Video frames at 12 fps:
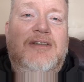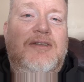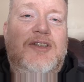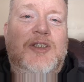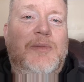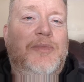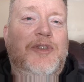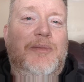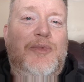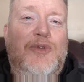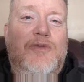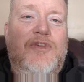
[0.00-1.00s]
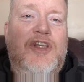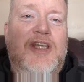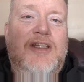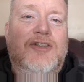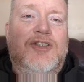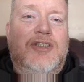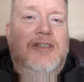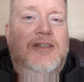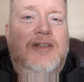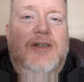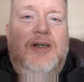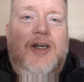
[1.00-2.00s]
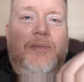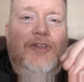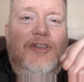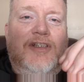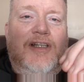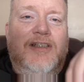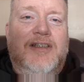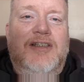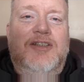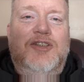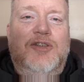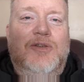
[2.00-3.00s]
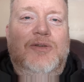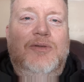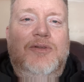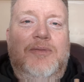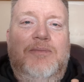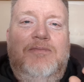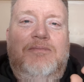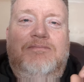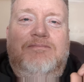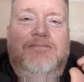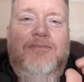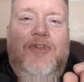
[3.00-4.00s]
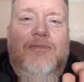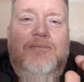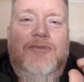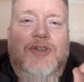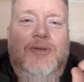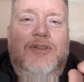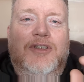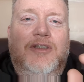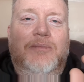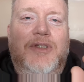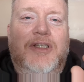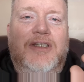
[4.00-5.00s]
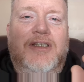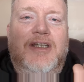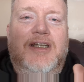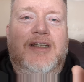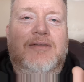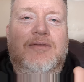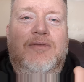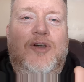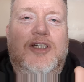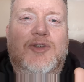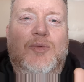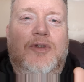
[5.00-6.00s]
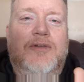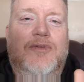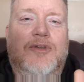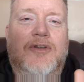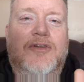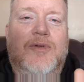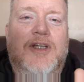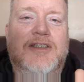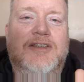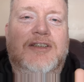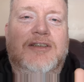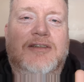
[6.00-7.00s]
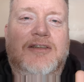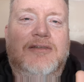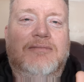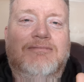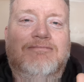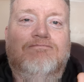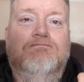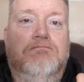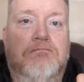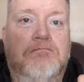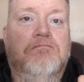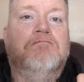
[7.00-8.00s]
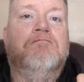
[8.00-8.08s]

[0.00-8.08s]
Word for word: Simply move the hinge up slightly so the so there can be uh, fresh wood for the threads. Mm.